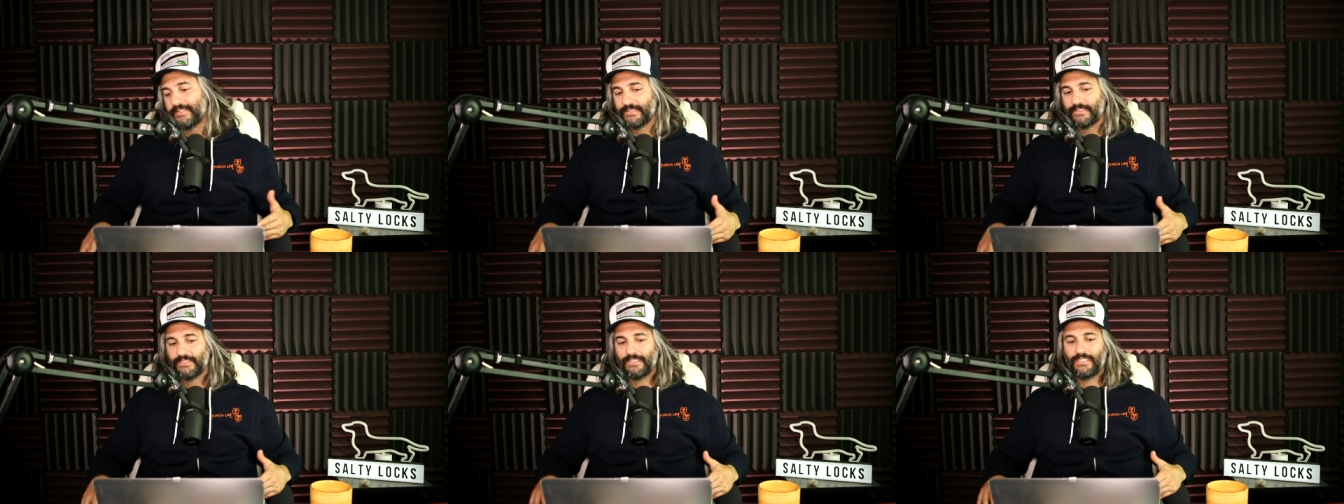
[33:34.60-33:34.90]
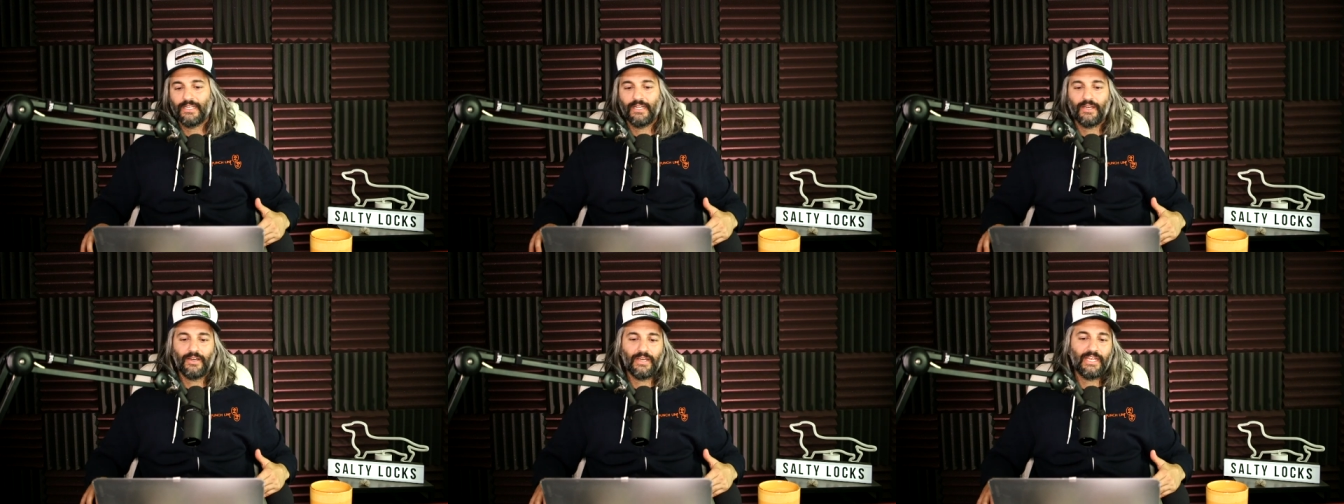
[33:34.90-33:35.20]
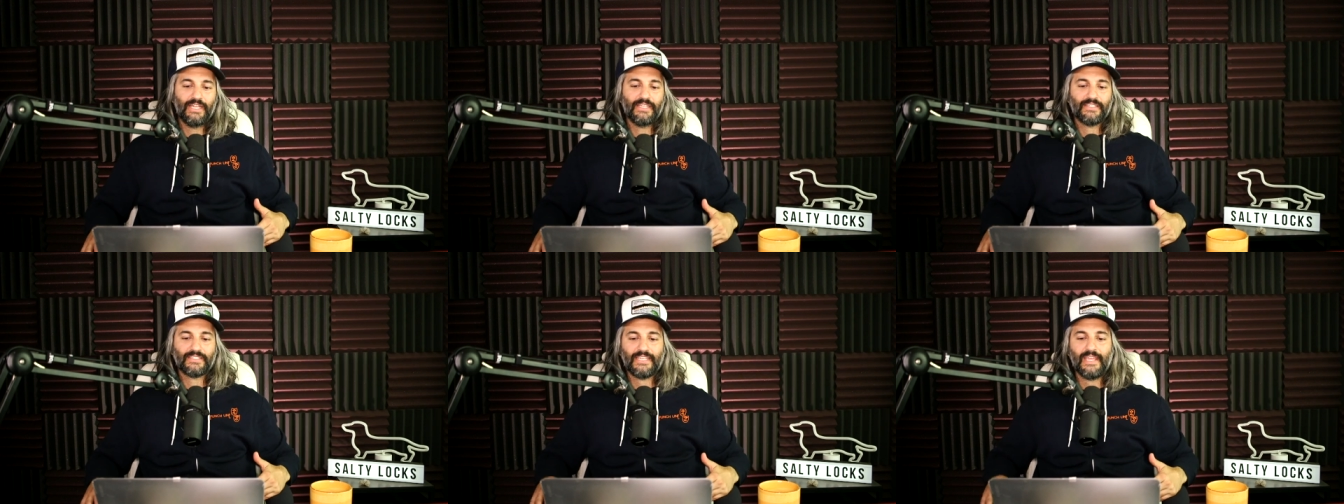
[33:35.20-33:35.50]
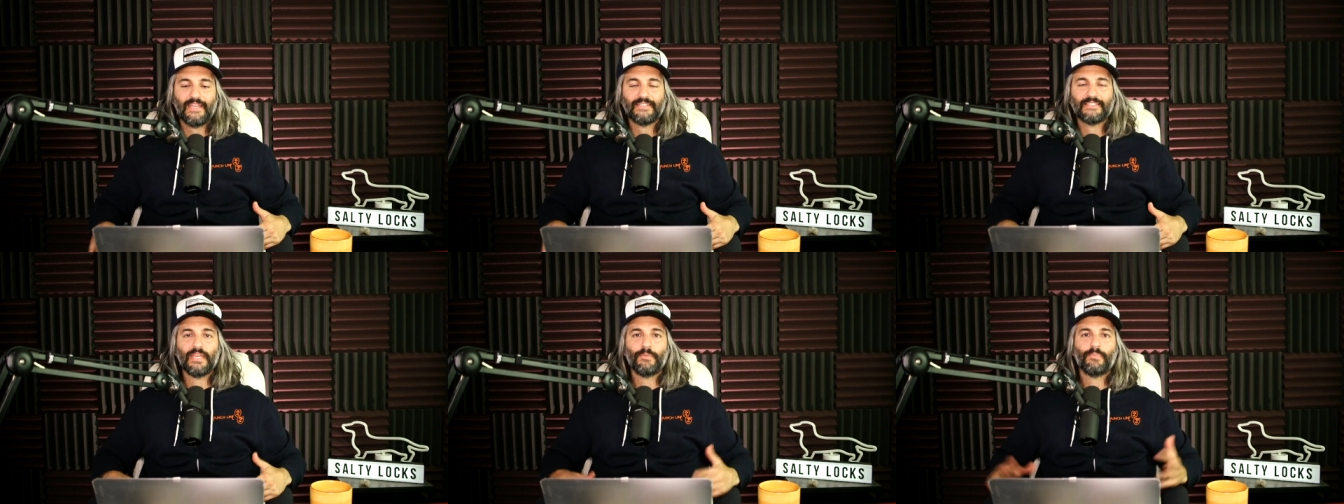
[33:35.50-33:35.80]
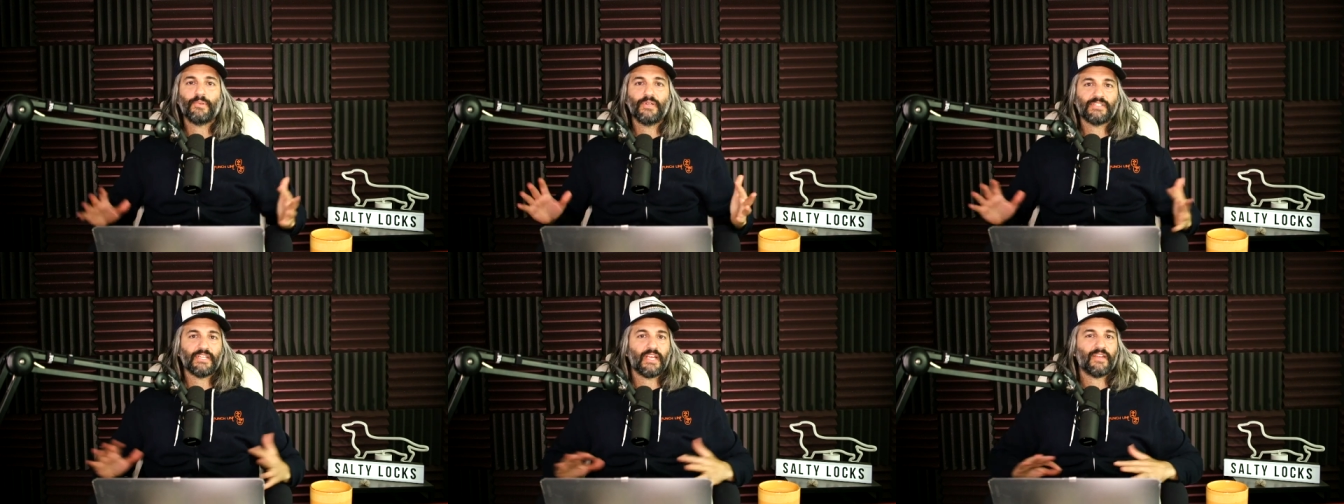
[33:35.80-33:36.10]
And TSA
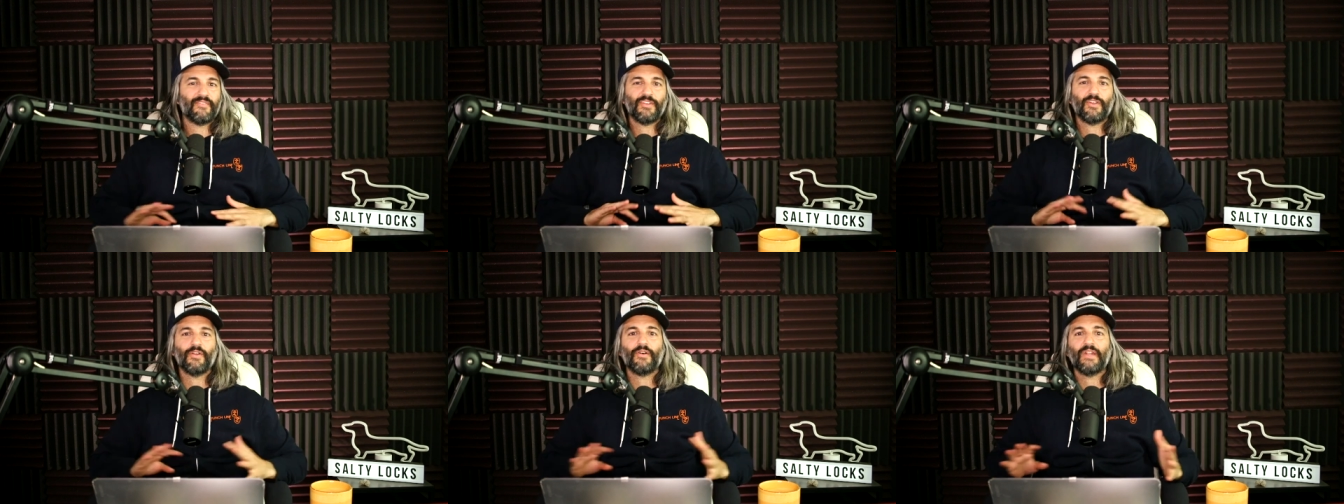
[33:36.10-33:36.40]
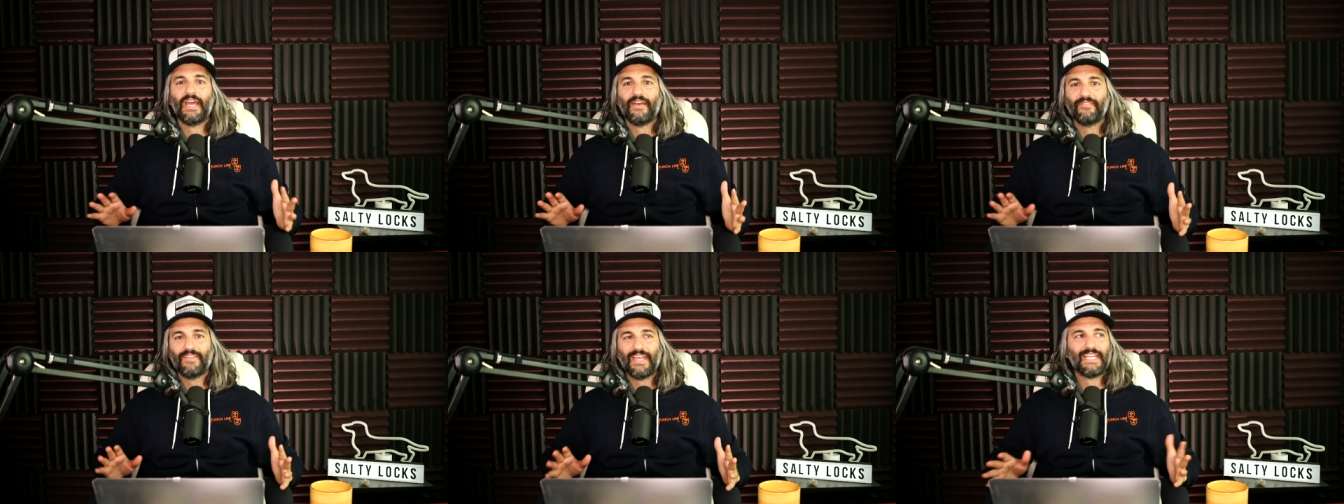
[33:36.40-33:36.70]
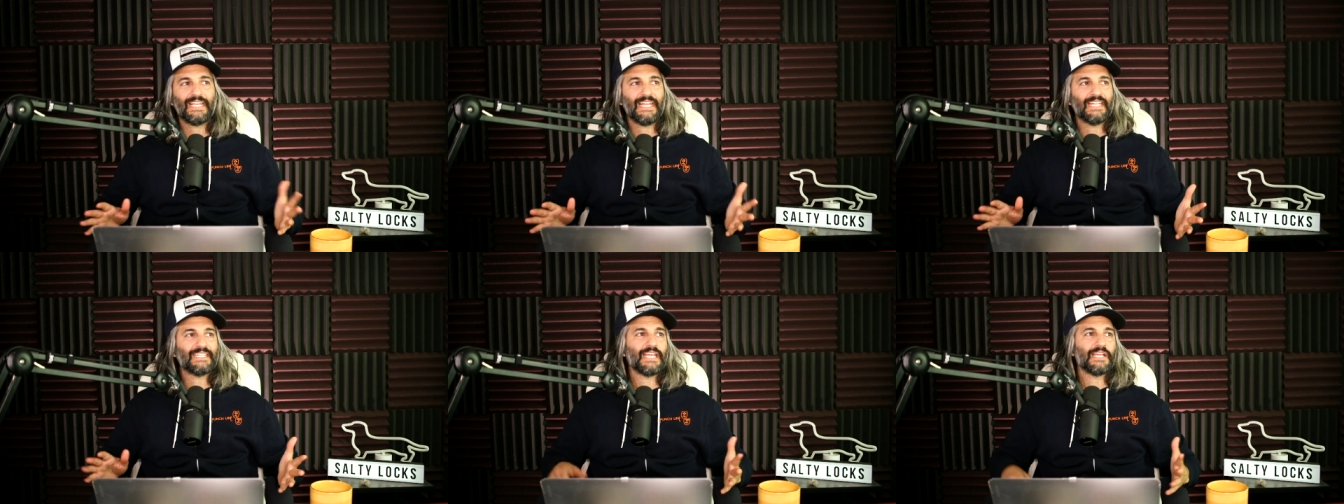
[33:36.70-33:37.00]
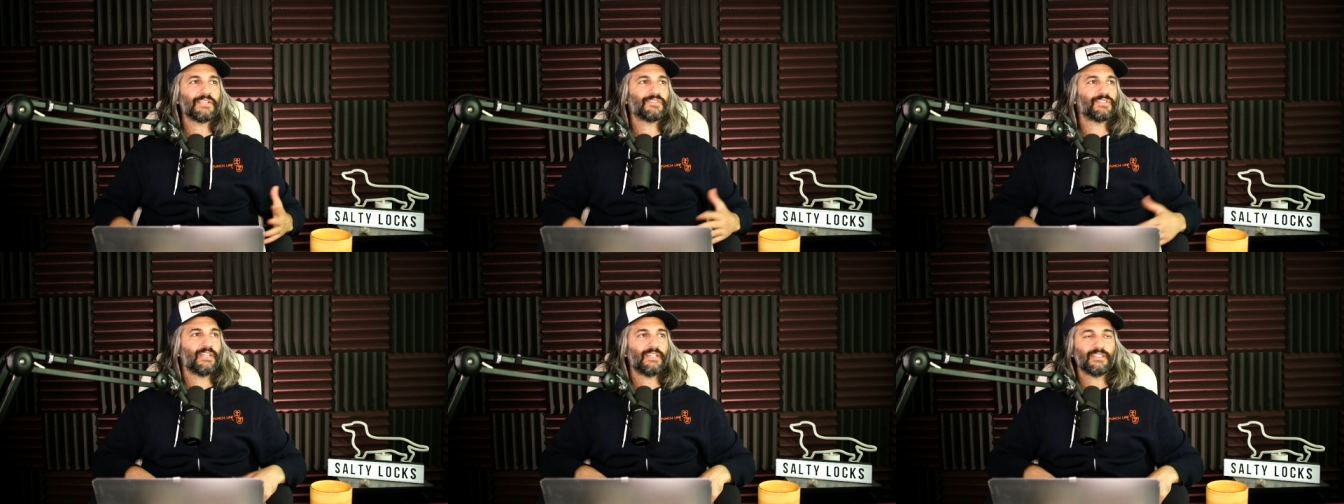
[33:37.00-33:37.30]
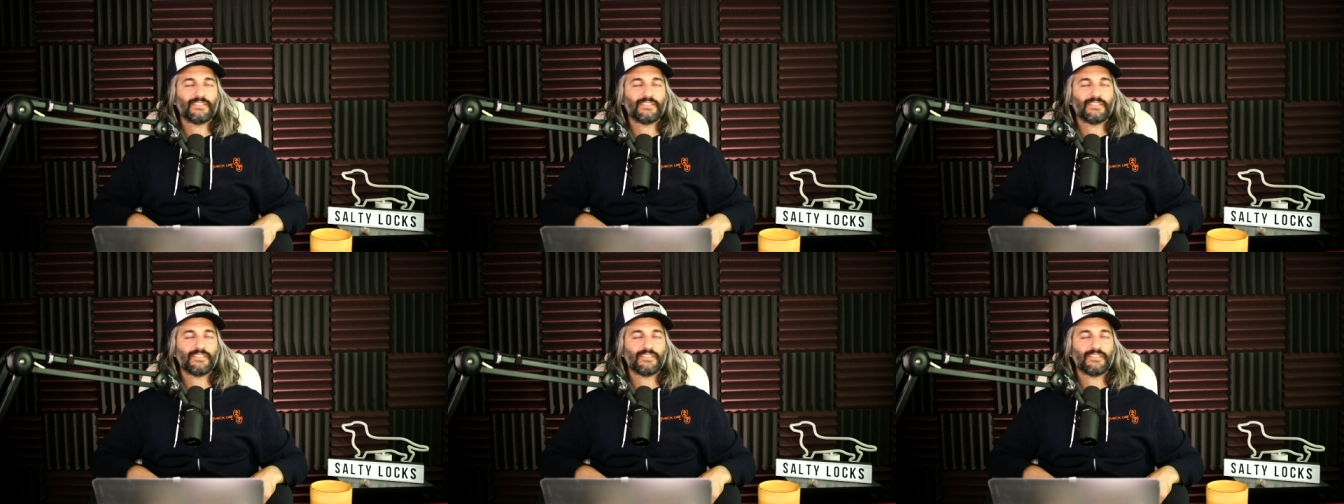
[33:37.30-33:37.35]
pre-check, if you don't have that, get that shit.